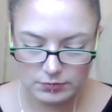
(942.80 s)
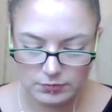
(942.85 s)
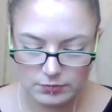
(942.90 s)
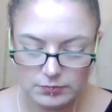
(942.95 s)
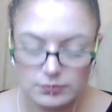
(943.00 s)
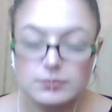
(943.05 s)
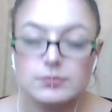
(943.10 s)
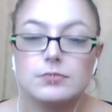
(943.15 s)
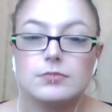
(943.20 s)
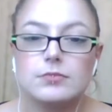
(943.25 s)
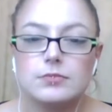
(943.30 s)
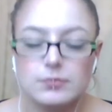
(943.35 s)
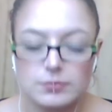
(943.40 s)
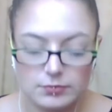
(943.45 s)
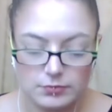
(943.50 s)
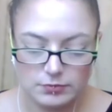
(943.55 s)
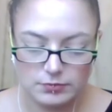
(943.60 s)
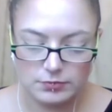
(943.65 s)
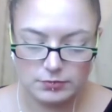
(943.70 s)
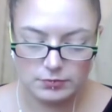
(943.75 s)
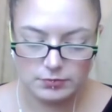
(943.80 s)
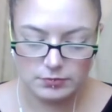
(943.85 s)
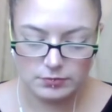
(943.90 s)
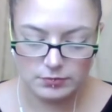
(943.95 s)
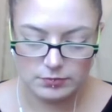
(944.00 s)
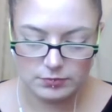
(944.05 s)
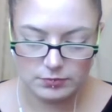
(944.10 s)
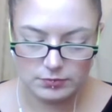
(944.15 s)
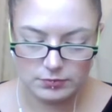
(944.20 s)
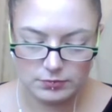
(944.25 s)

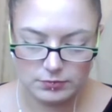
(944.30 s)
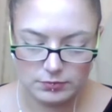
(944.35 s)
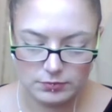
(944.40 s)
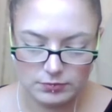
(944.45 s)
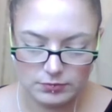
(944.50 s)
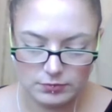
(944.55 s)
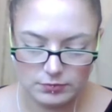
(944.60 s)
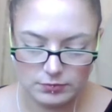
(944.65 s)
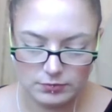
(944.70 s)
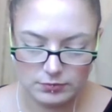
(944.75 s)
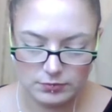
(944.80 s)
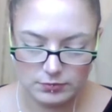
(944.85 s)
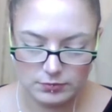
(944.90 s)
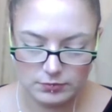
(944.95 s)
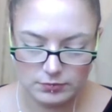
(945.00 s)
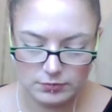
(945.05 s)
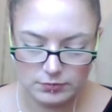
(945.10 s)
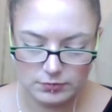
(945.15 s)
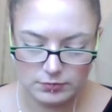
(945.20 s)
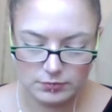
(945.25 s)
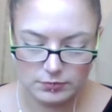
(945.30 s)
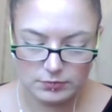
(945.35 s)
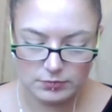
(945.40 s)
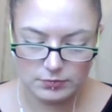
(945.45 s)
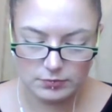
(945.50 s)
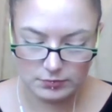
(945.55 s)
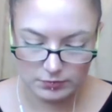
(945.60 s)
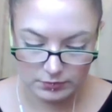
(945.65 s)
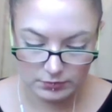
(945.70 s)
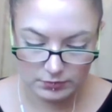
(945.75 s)

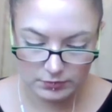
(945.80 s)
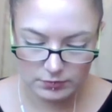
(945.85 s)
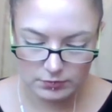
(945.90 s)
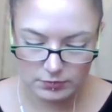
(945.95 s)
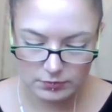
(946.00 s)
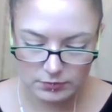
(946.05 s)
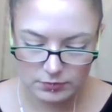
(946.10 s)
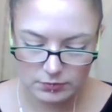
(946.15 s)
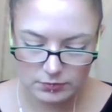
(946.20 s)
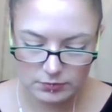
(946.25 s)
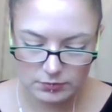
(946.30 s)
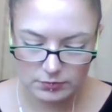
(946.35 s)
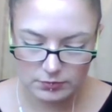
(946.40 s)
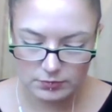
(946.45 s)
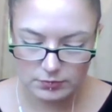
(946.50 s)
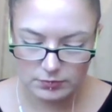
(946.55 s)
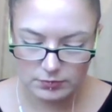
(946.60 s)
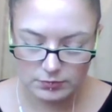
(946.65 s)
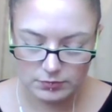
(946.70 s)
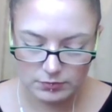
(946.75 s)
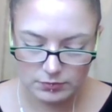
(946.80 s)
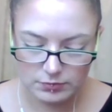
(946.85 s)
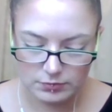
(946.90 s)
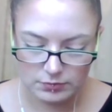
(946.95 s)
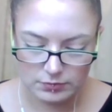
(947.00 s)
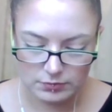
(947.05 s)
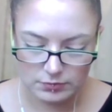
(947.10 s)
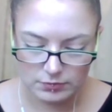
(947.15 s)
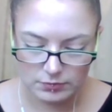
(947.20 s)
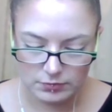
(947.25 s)

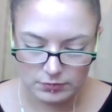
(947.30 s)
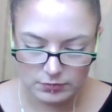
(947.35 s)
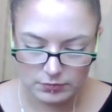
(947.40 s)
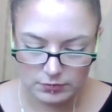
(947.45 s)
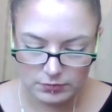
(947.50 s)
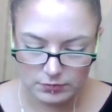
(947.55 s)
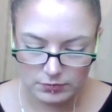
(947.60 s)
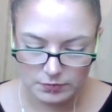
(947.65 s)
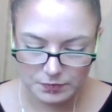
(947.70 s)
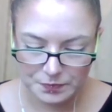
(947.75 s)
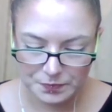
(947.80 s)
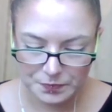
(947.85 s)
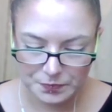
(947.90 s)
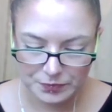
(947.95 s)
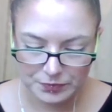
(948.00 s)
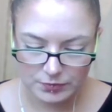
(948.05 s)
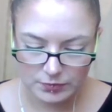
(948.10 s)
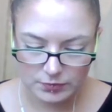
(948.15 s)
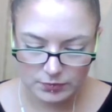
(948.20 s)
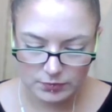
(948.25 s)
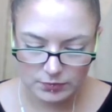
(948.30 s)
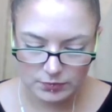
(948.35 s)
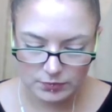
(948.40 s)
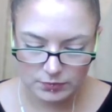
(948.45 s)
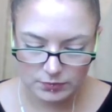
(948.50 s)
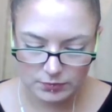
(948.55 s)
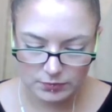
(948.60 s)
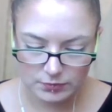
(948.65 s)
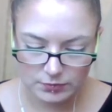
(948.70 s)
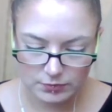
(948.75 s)

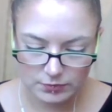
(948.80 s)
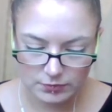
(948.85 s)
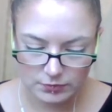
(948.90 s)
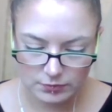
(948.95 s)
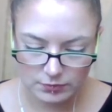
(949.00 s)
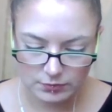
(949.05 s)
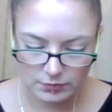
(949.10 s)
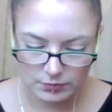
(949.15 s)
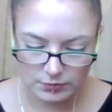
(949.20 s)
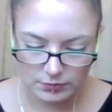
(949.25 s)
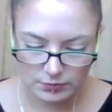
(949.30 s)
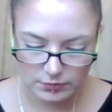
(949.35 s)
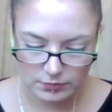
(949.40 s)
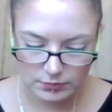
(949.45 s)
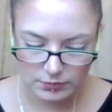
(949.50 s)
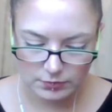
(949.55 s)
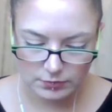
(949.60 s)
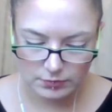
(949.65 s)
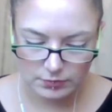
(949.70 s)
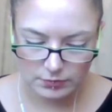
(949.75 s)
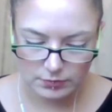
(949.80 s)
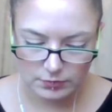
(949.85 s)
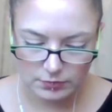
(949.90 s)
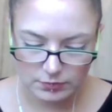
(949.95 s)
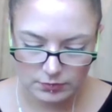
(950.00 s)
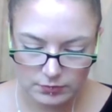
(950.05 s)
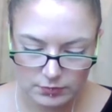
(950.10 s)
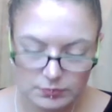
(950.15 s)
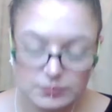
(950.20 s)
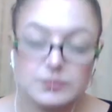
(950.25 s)

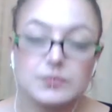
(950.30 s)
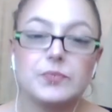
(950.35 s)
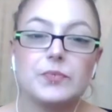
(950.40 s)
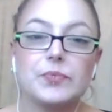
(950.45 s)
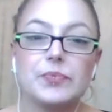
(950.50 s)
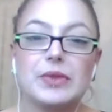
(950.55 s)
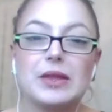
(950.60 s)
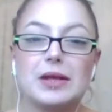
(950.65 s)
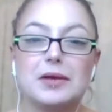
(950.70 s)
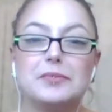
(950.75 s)
(not speaking)